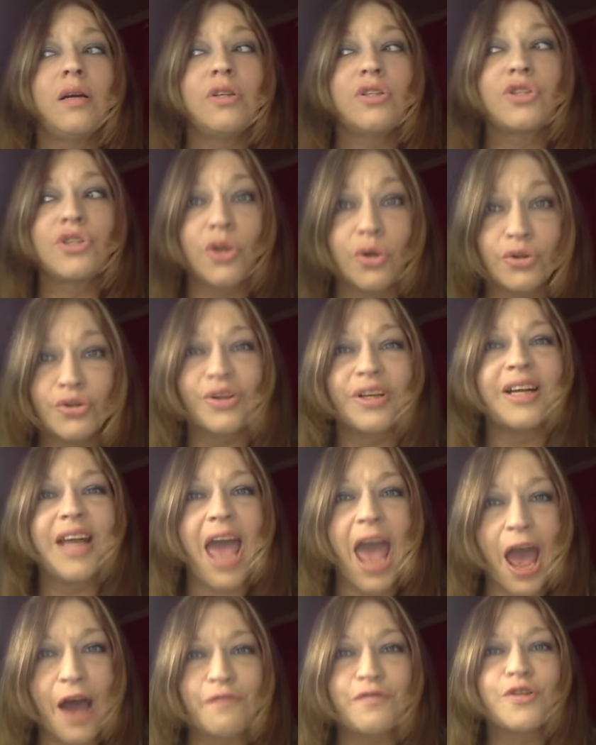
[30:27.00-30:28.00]
children
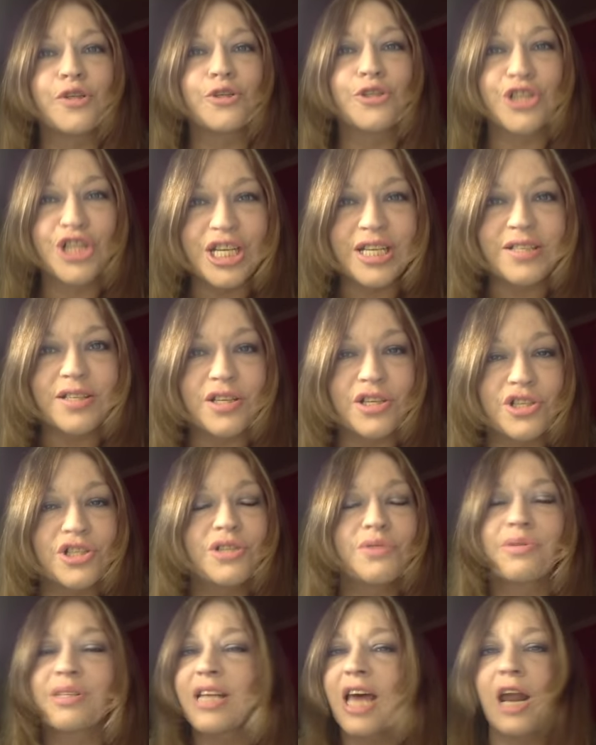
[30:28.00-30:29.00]
after Jesus.
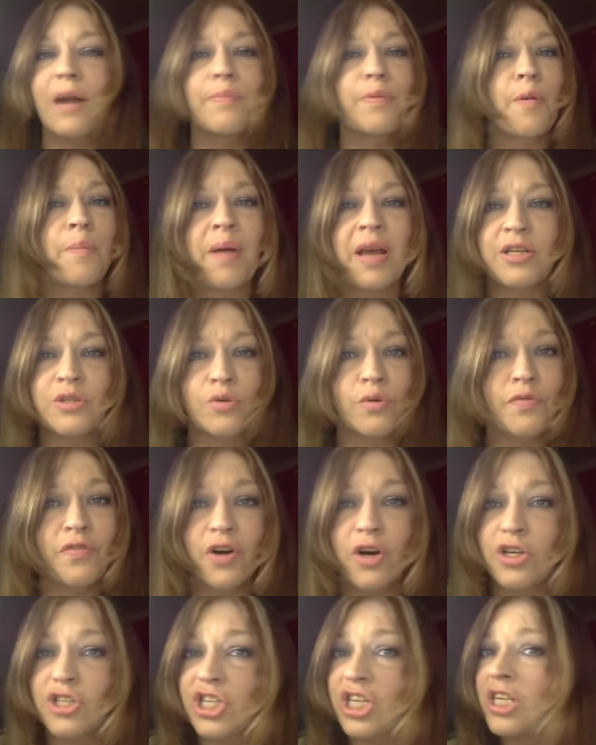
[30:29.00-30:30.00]
She was not a perpetual
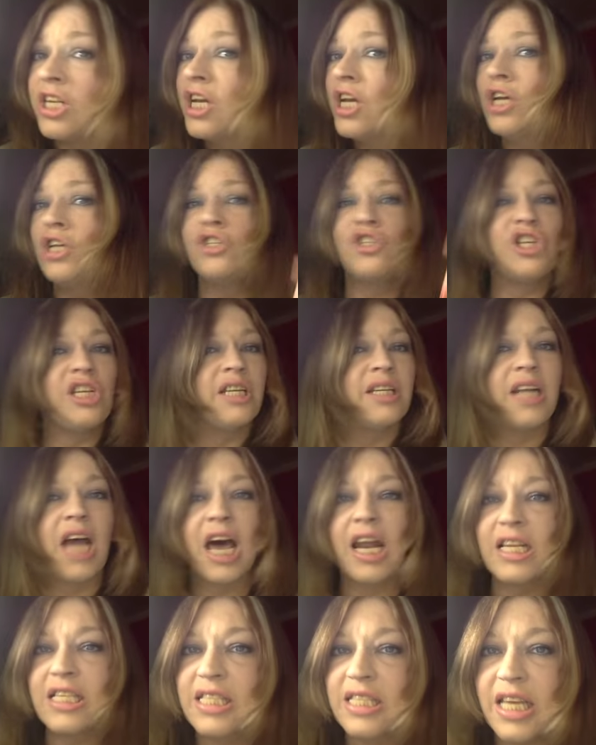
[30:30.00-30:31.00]
virgin. She did
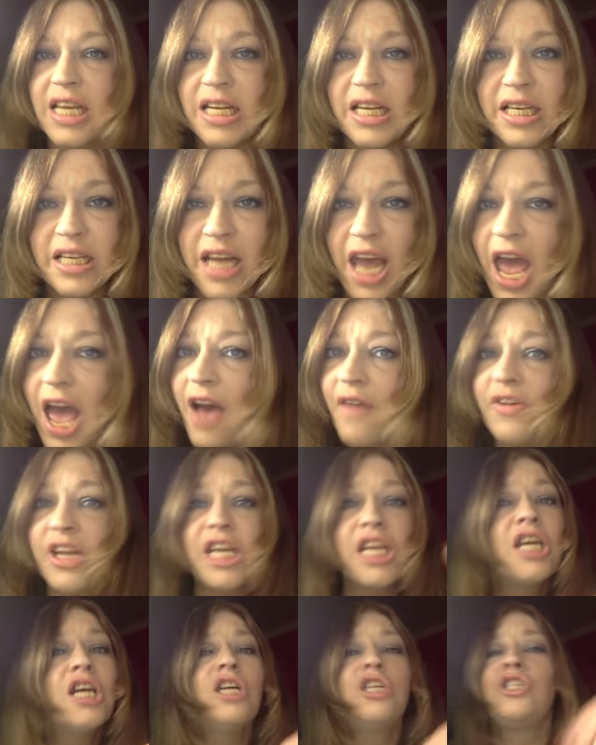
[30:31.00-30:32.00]
not ascend into
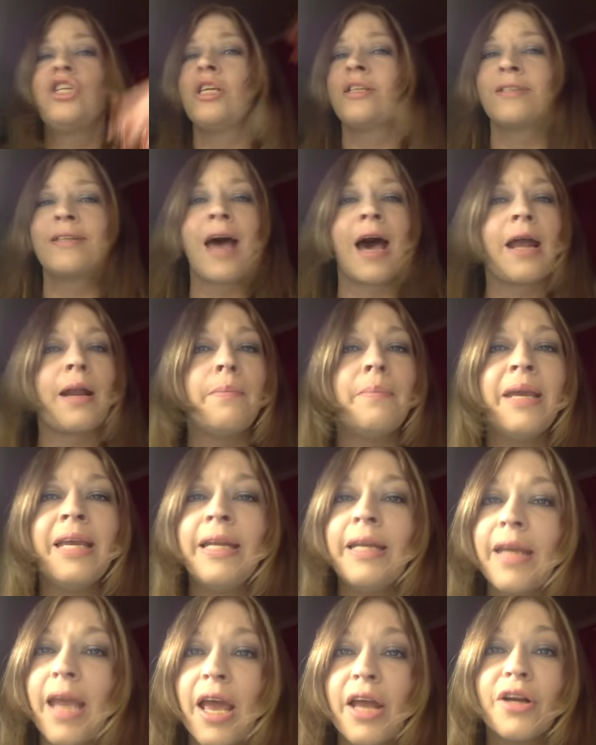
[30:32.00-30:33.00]
heaven. She is not a
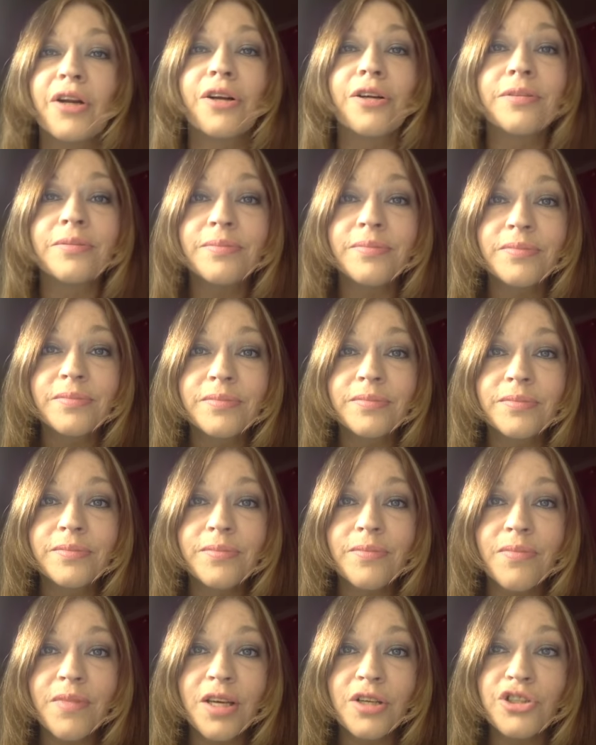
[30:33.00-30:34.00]
mediator.
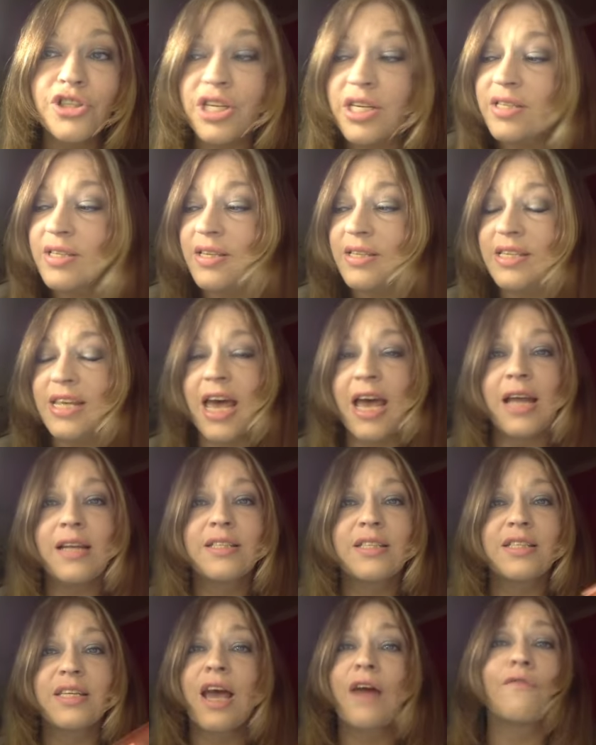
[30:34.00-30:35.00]
Jesus had
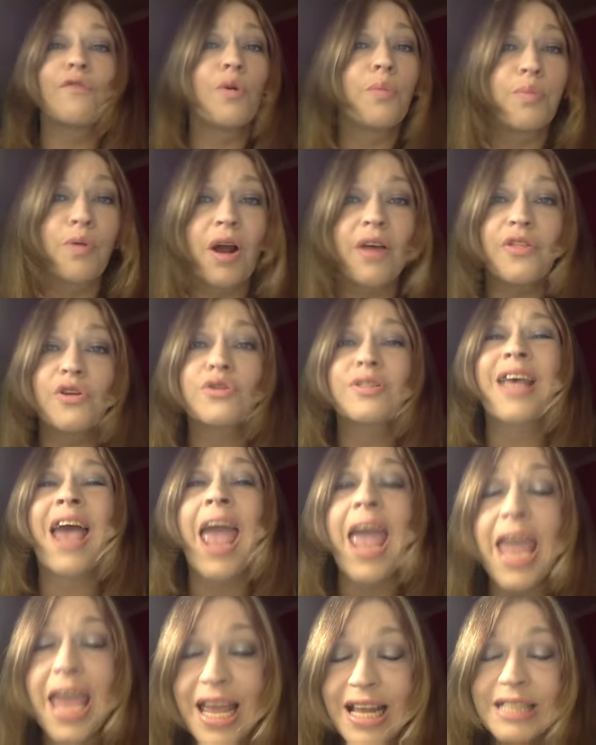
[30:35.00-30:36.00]
several brothers
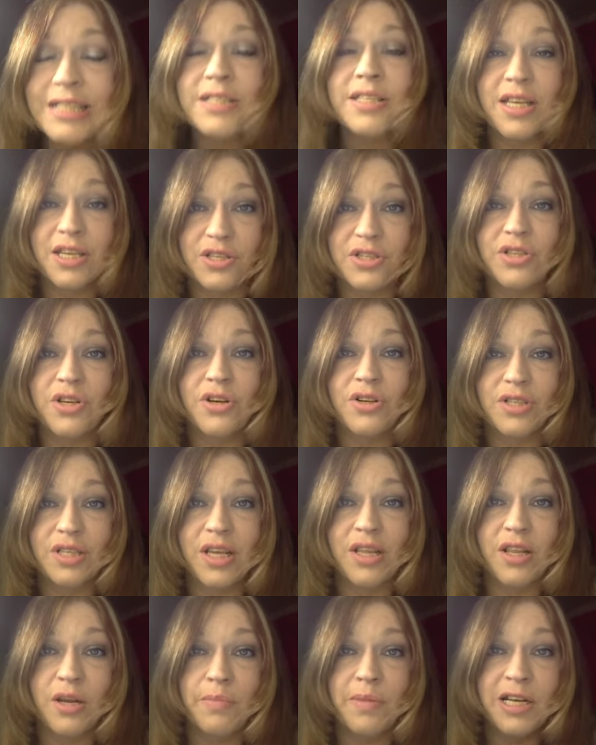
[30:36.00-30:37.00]
and sisters,
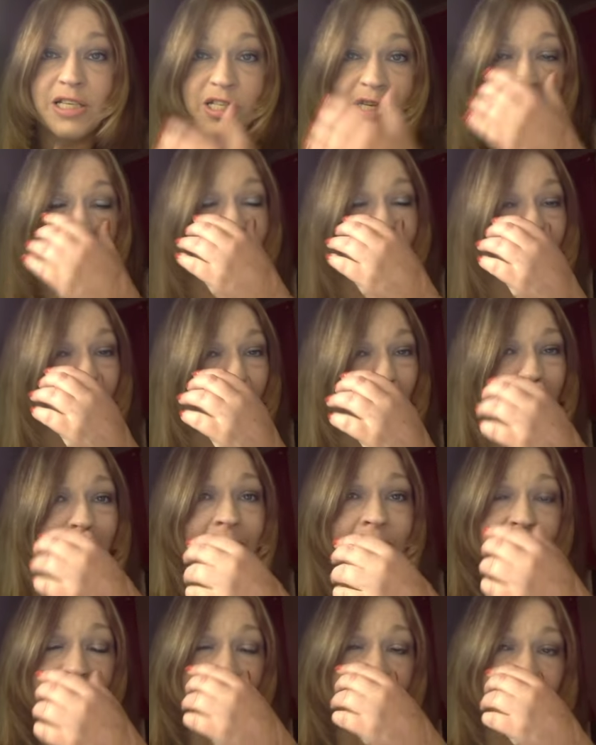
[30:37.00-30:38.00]
and they're mentioned. Matter of
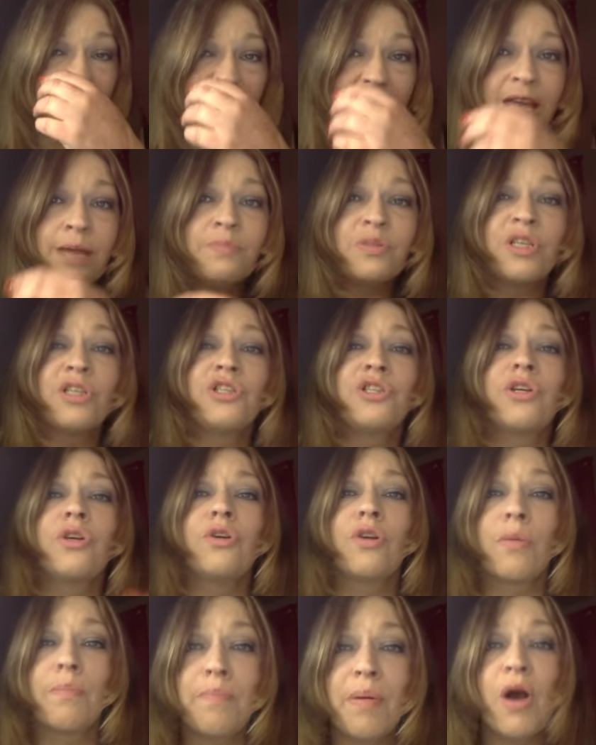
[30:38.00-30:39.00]
fact, James and
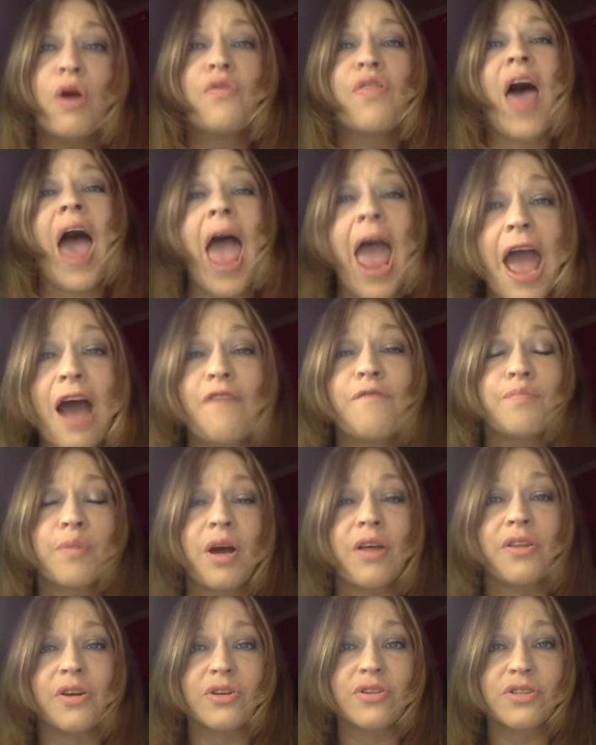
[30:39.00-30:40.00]
Jude are both half
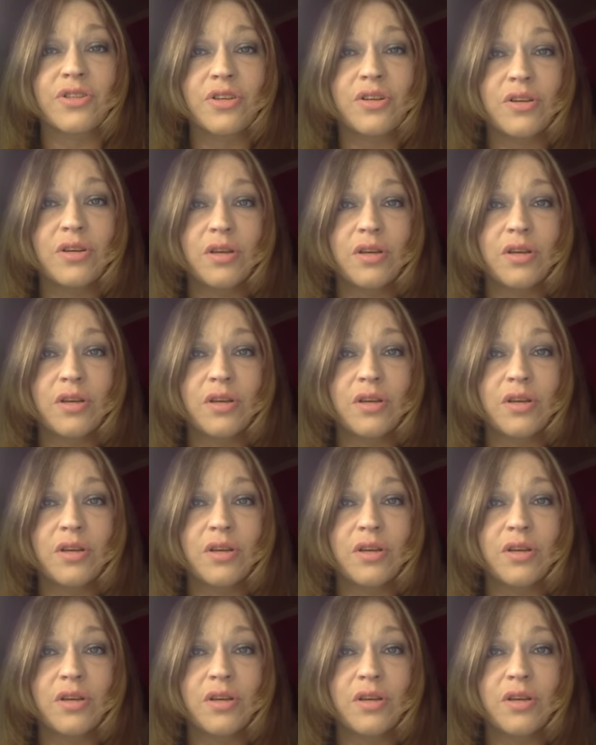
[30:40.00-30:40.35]
brothers.